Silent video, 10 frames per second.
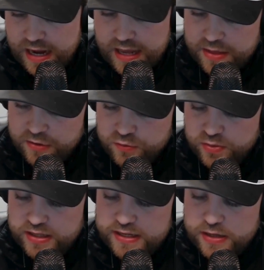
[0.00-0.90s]
it's
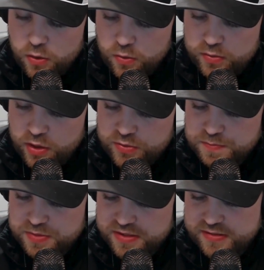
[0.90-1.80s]
really no
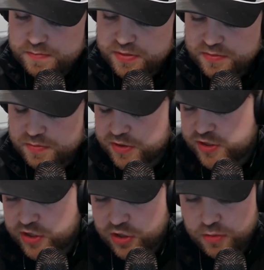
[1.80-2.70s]

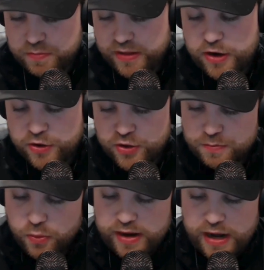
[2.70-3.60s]
particular player you can
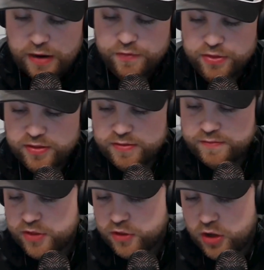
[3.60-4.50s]
point out for the
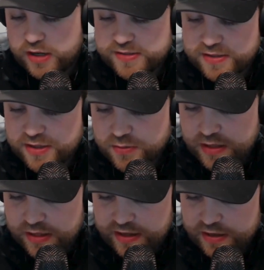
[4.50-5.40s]
loss in this one.
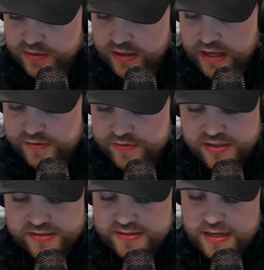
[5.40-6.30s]
I think it was a lot of
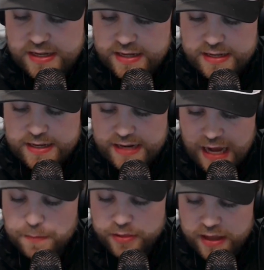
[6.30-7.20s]
just
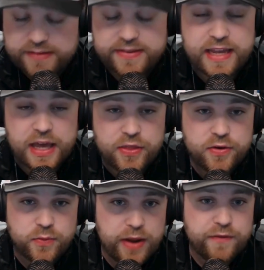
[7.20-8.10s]
not playing
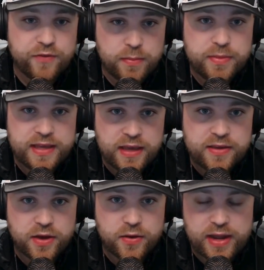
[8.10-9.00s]
together right from the
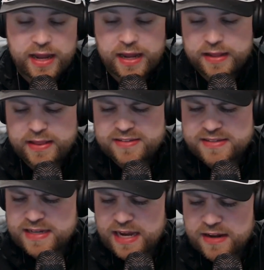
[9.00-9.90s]
get-go. And that's
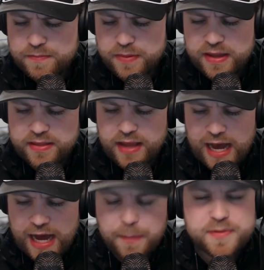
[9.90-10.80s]
kind of been the
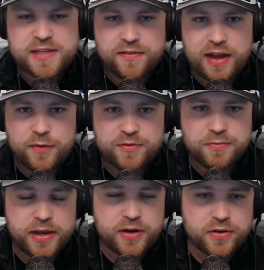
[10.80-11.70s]
opposite of how we've
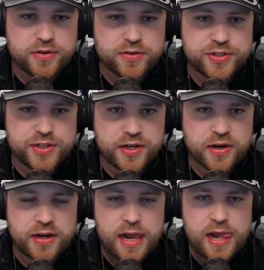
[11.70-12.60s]
played earlier this
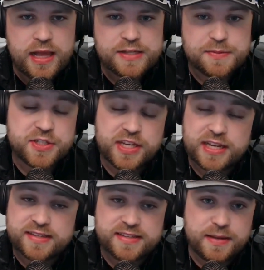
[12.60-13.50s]
year, especially
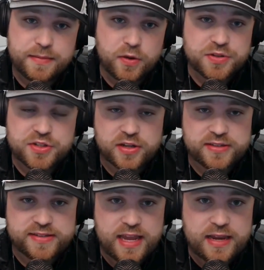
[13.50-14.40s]
against a team like Wichita
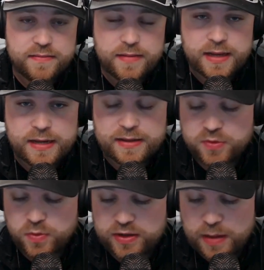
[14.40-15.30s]
State. That's
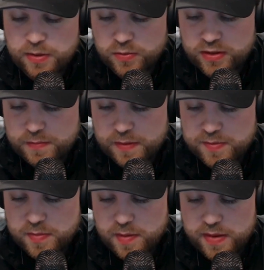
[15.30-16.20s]
the one game that really pops
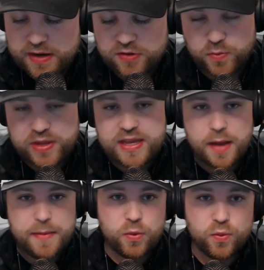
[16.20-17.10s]
in my mind, is we
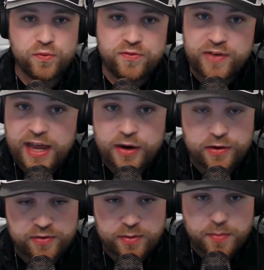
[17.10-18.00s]
come out
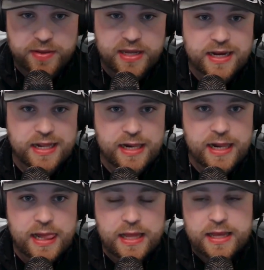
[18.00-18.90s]
firing from the beginning,
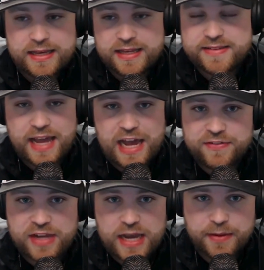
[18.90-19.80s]
get to
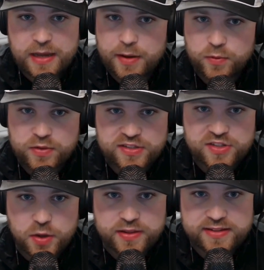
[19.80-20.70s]
halftime, and come out really
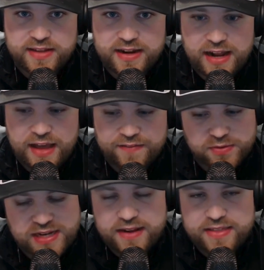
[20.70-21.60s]
slow in the second half. It was
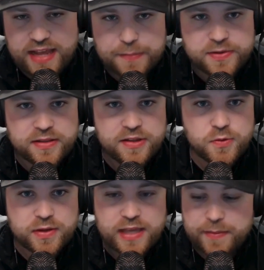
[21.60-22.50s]
kind of the opposite in this
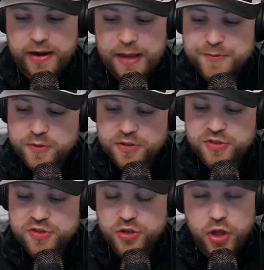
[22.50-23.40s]
one. Came out absolutely
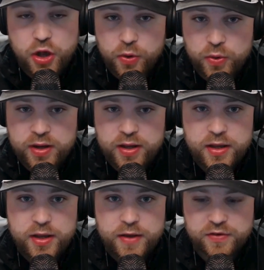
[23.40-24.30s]
slow
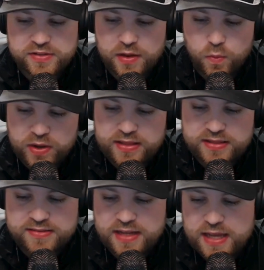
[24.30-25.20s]
versus a
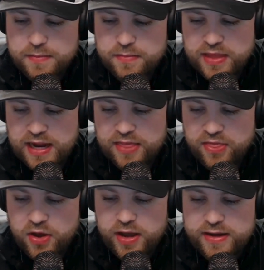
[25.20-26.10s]
winless team that
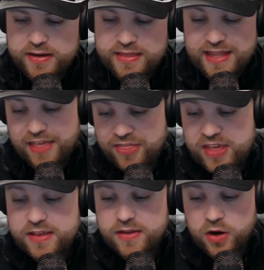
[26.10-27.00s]
I
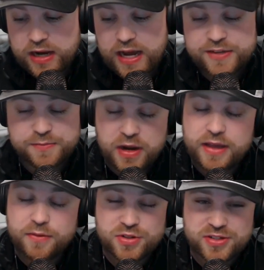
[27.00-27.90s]
think our guys
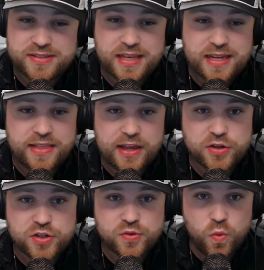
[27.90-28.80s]
probably were just thinking they
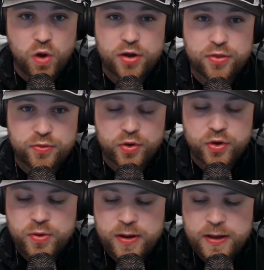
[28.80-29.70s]
could just walk
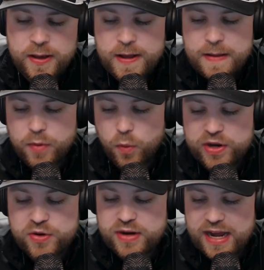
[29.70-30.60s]
through. But we
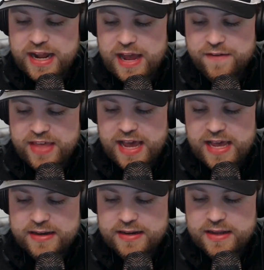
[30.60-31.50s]
do not have
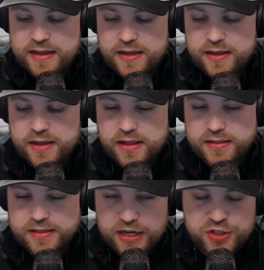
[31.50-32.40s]
that
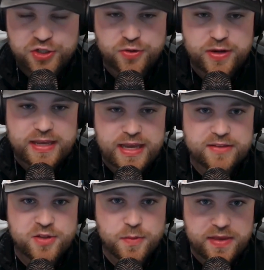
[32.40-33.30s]
luxury yet
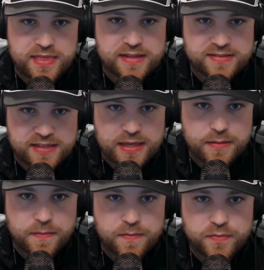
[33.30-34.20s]
to be that
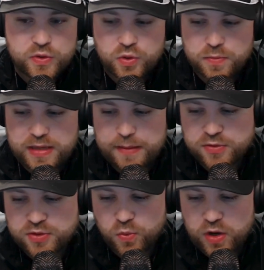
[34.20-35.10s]
team, to be
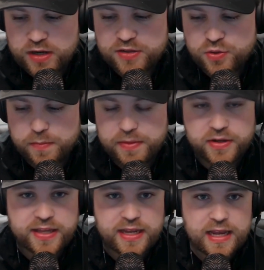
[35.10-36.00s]
able to walk into a
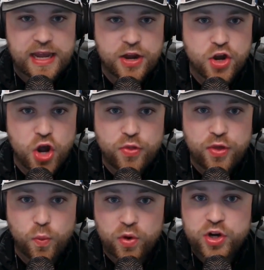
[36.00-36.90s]
building and know that
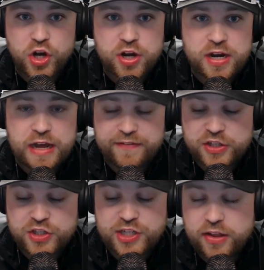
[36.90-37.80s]
we're good enough
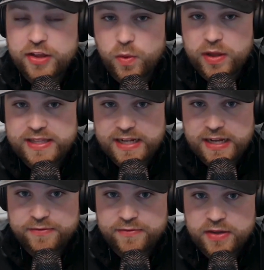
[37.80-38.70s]
and gelling well enough